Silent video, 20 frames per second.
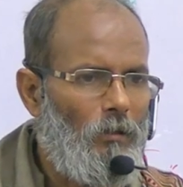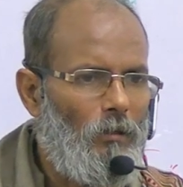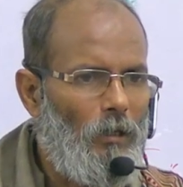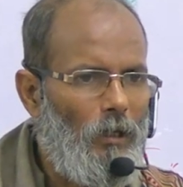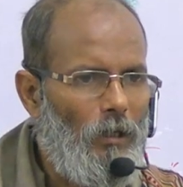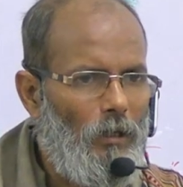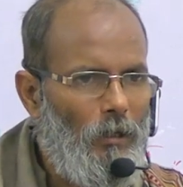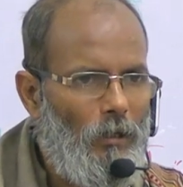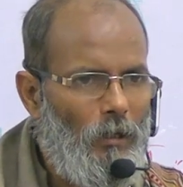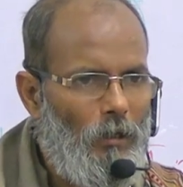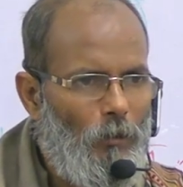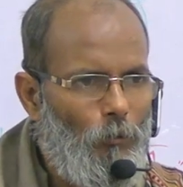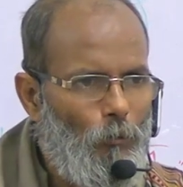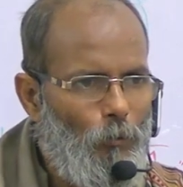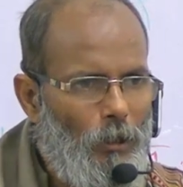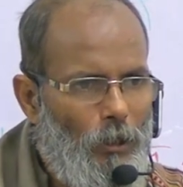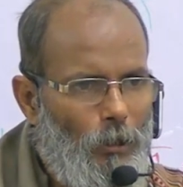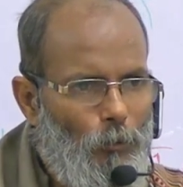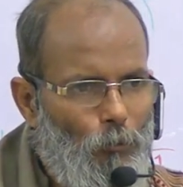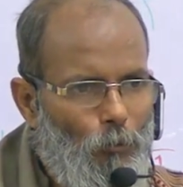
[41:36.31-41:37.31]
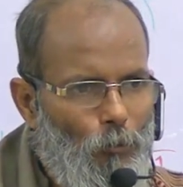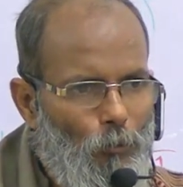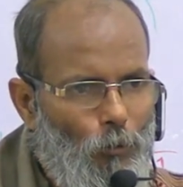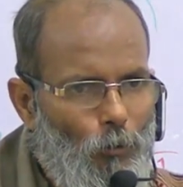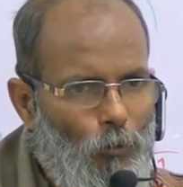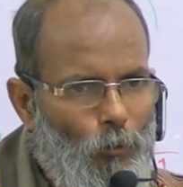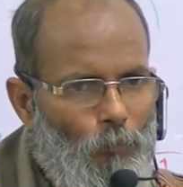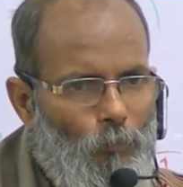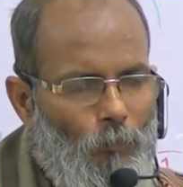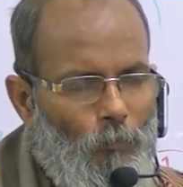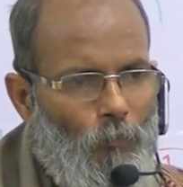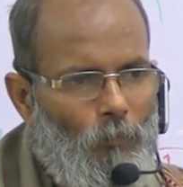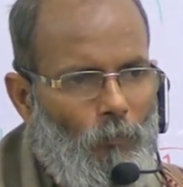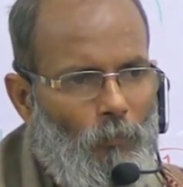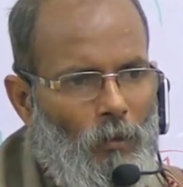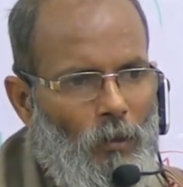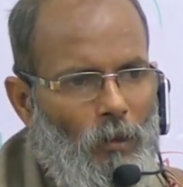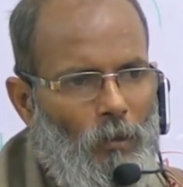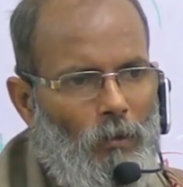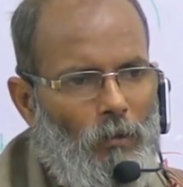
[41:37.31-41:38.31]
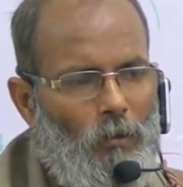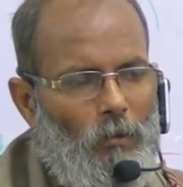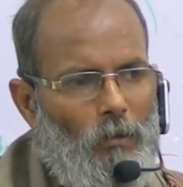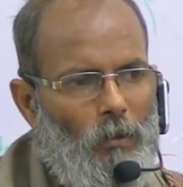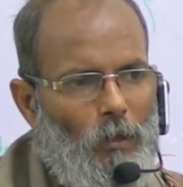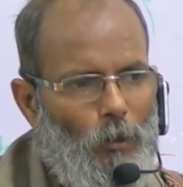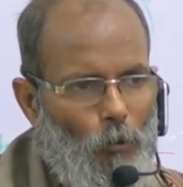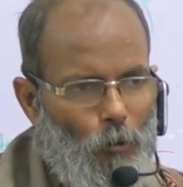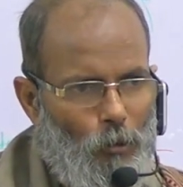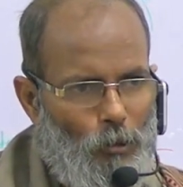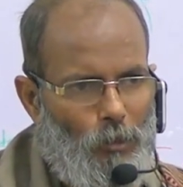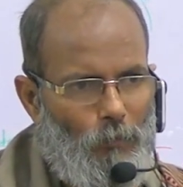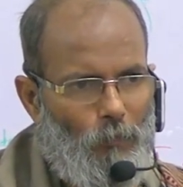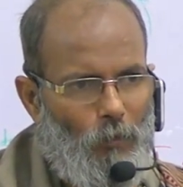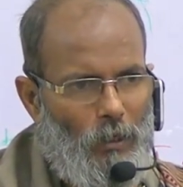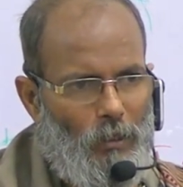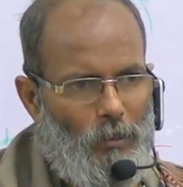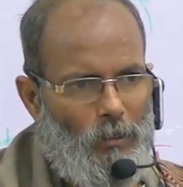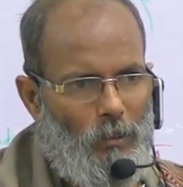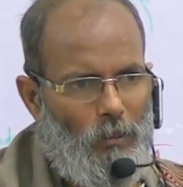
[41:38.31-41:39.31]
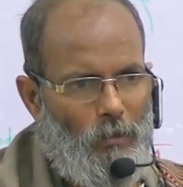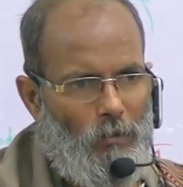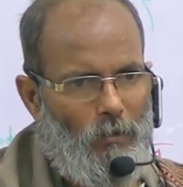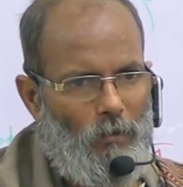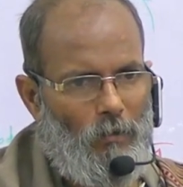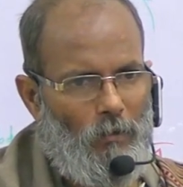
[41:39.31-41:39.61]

that you need to know: the dorsiflexion